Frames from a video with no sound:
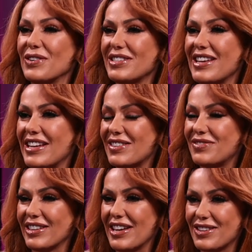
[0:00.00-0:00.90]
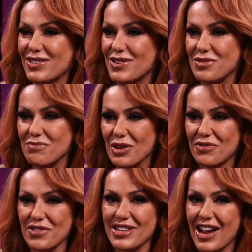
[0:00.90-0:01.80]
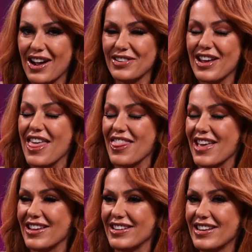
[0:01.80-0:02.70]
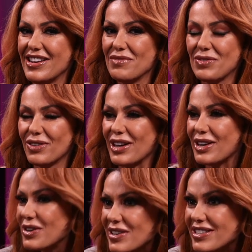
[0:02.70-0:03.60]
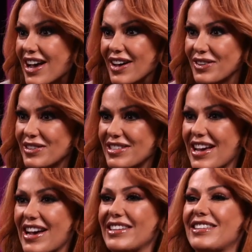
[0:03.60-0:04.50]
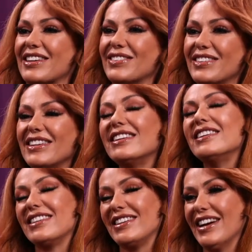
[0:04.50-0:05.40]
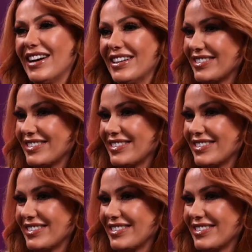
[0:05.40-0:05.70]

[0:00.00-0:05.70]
saying something like there's a new MILF in town, and then people are like, who is that? Who is that? So yeah.